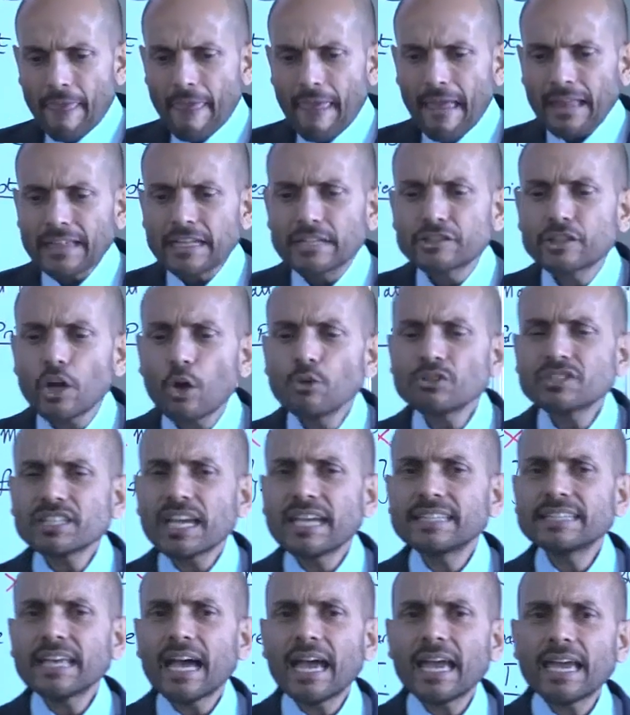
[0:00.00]
And I don't
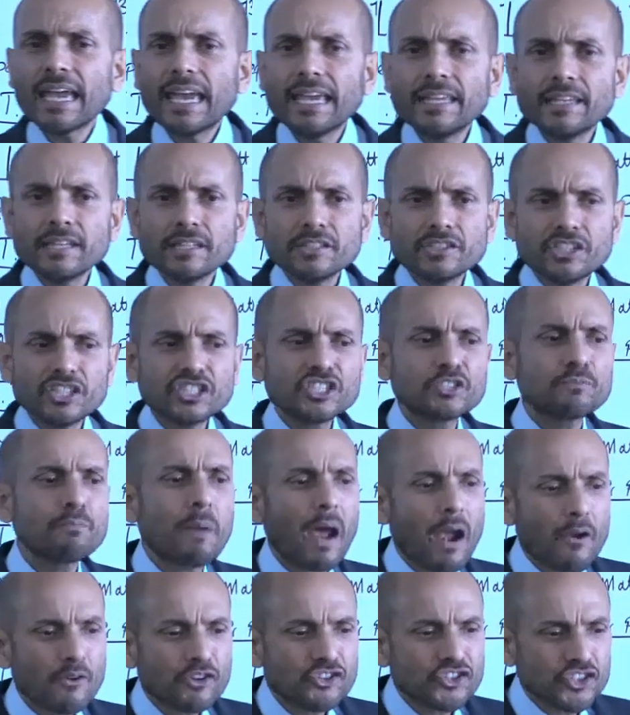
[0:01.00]
say that in a
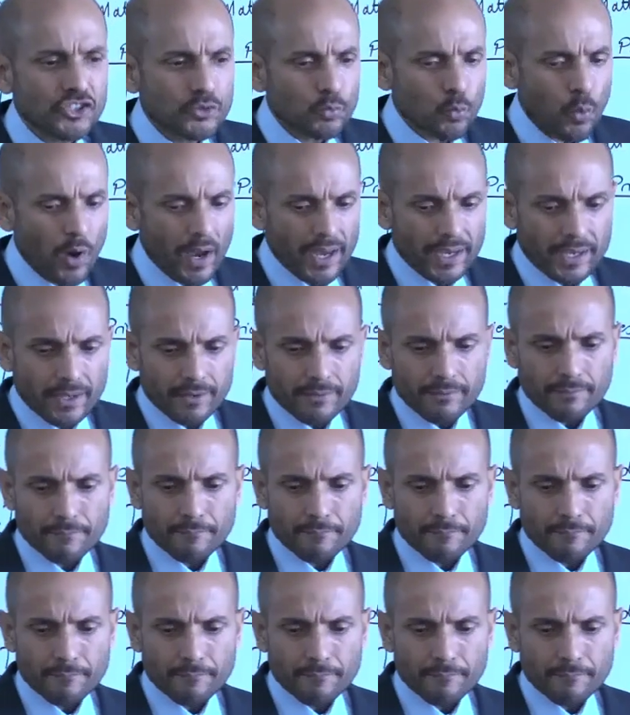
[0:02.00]
disparaging way.